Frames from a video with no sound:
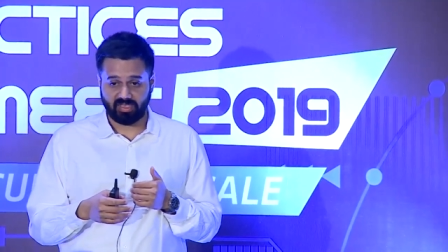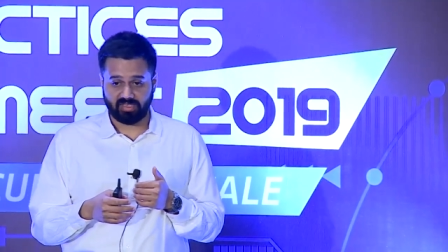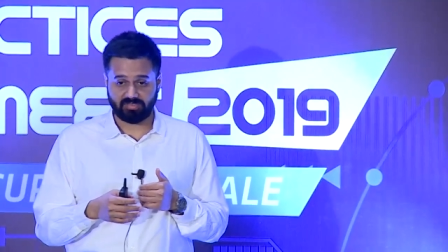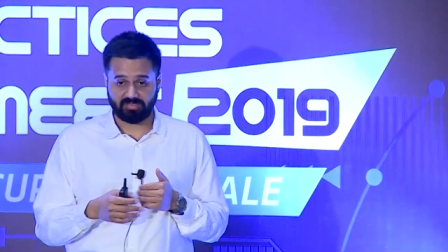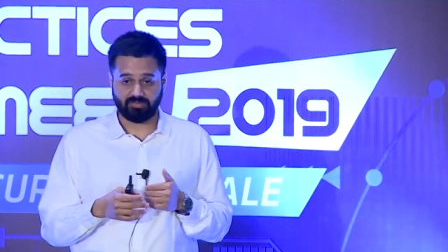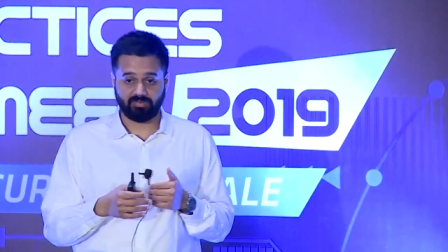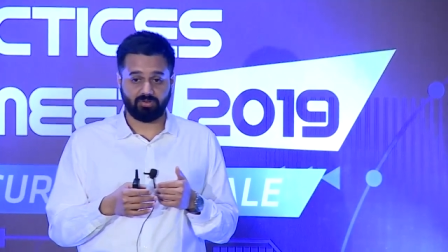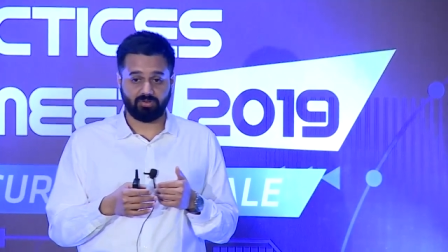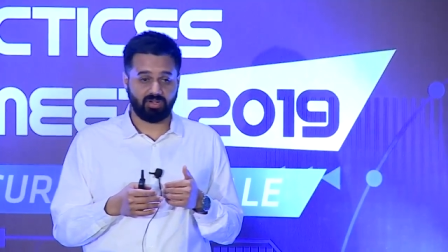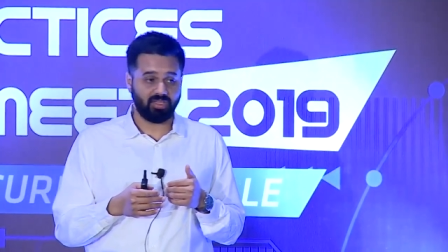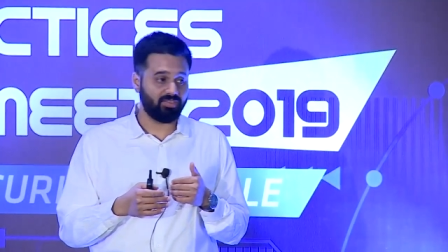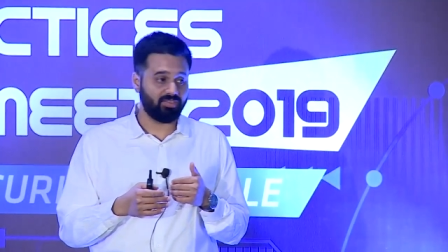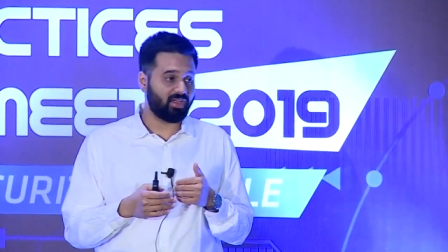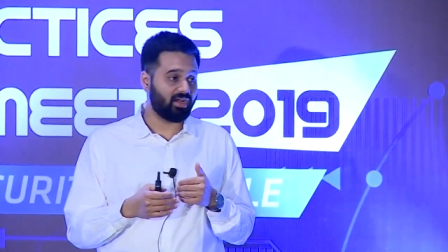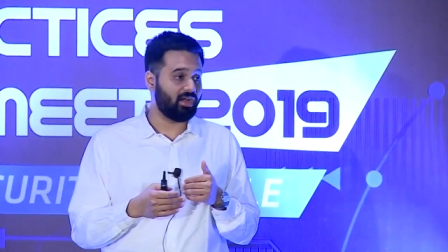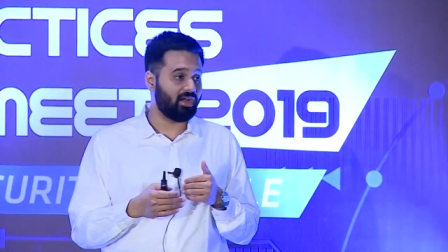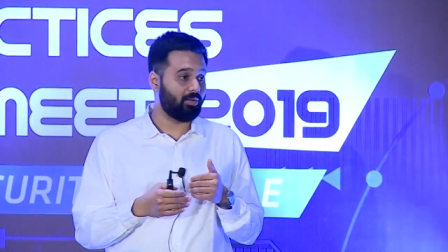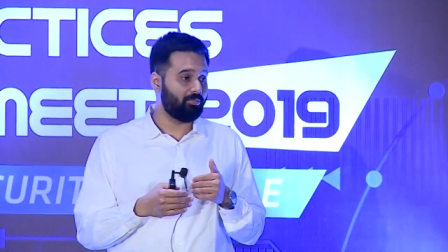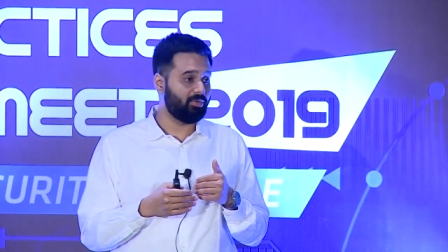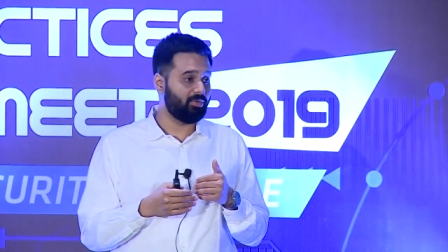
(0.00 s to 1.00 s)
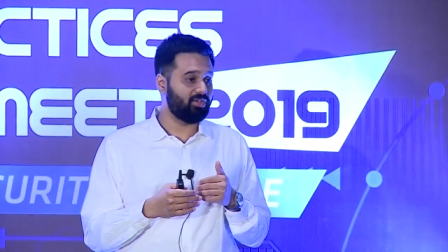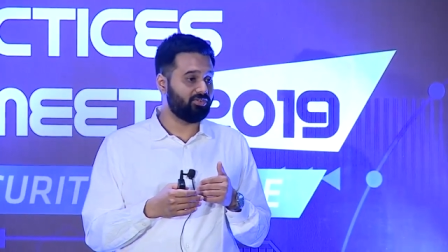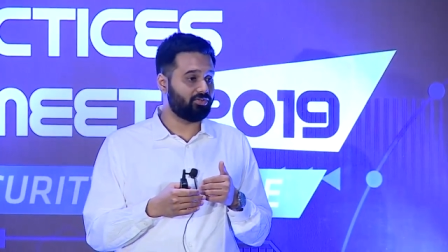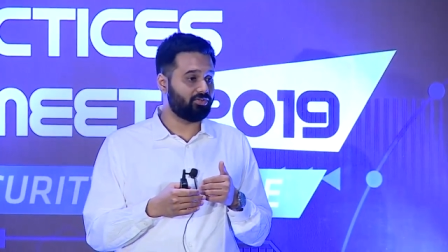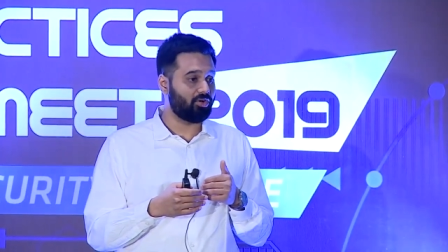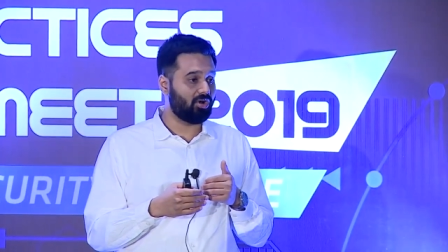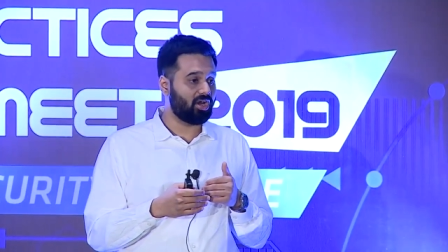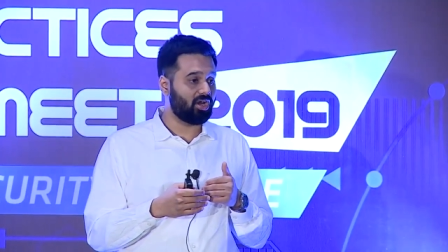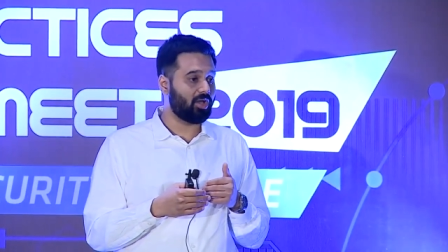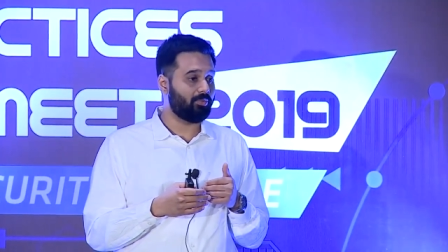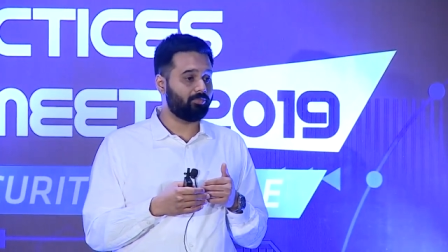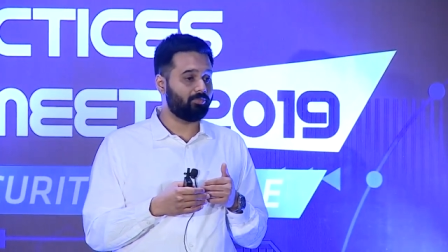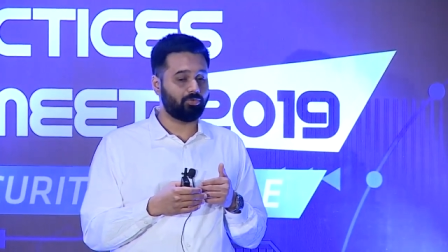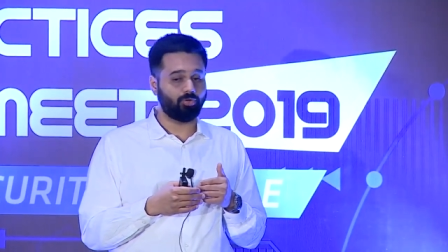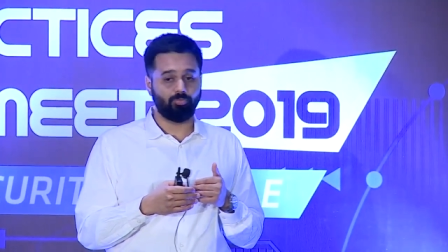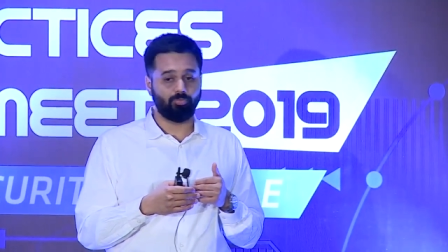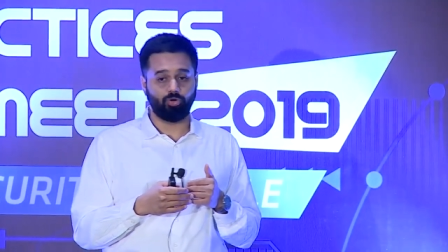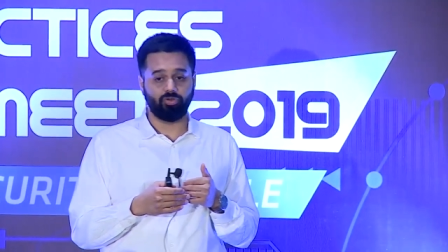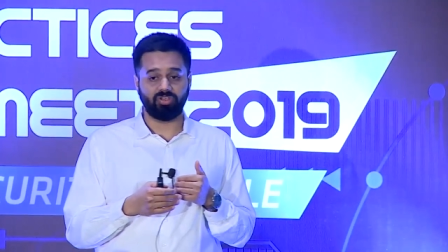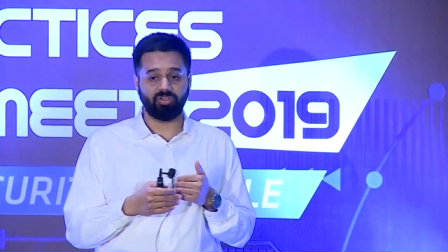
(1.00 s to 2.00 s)
As of today, that number has gone up
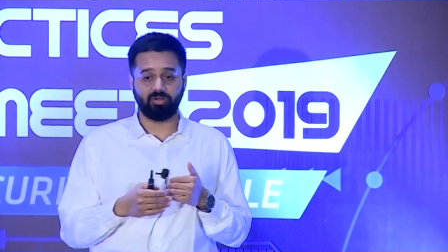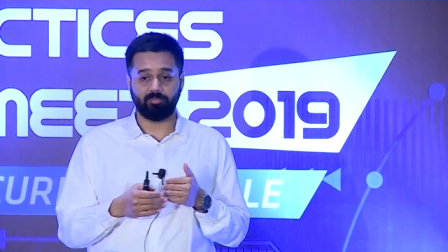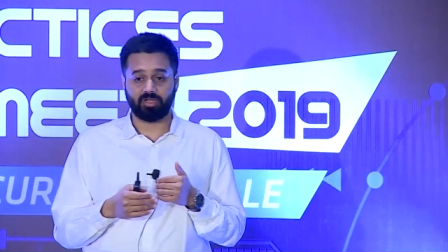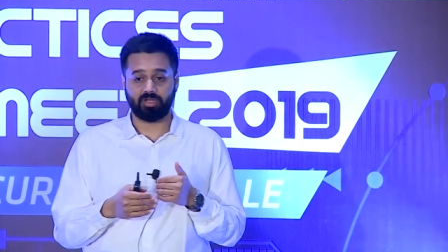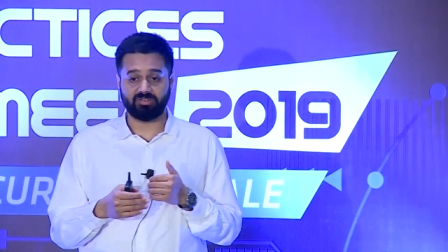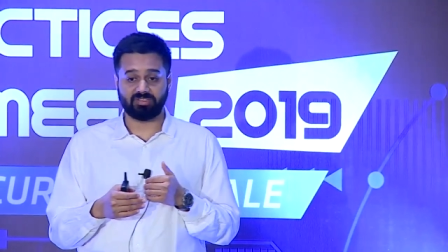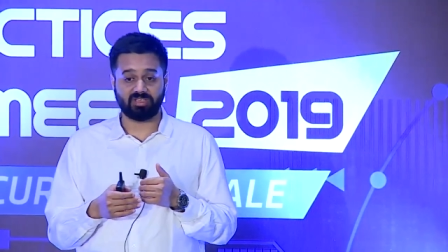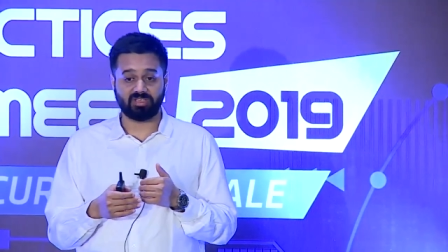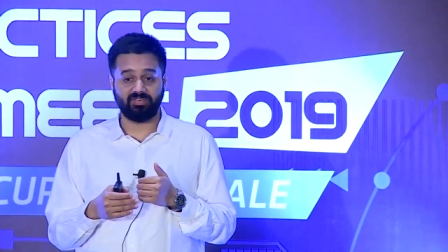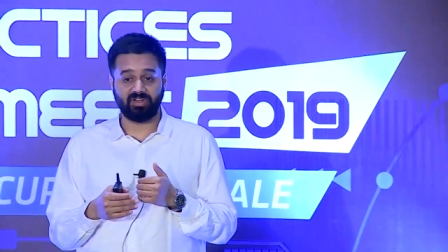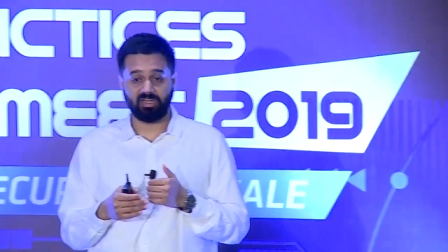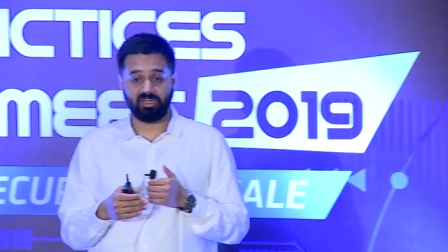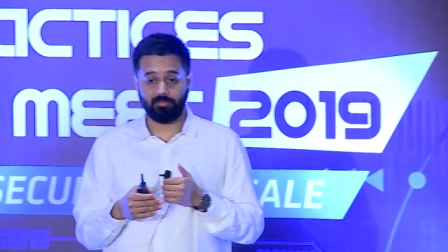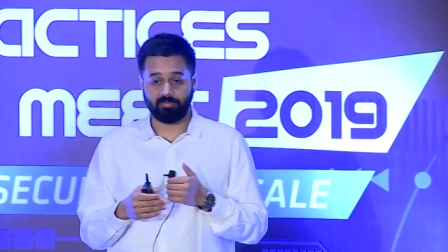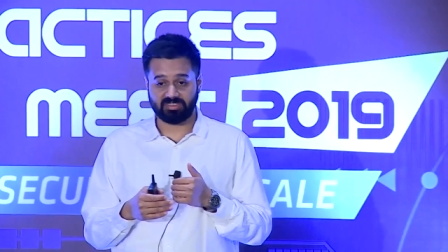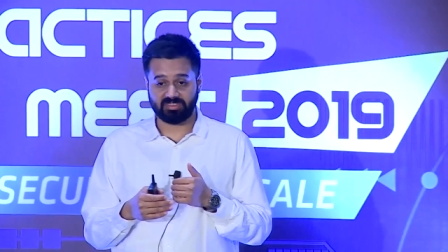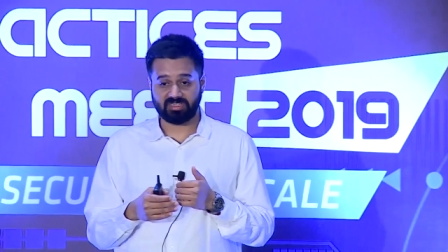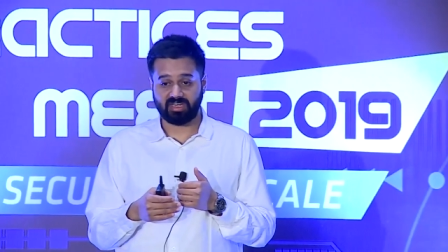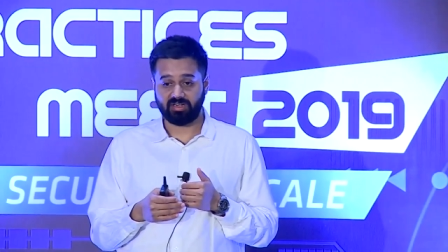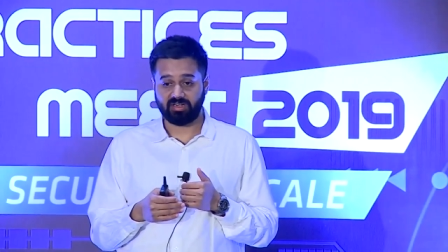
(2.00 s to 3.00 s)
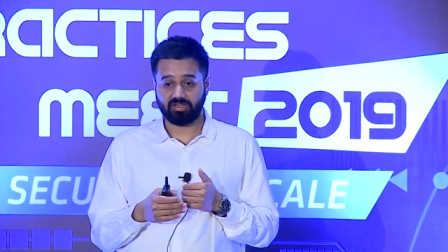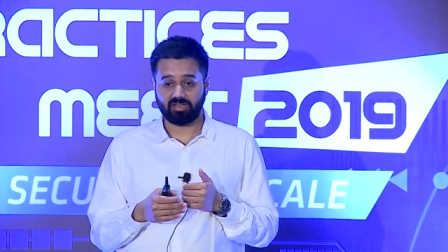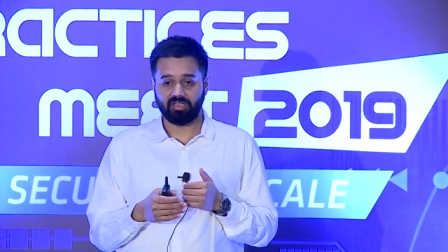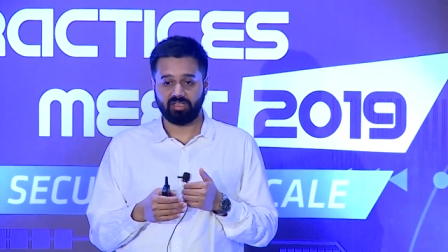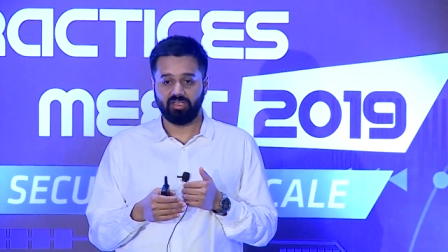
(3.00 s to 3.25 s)
to more than about 70%,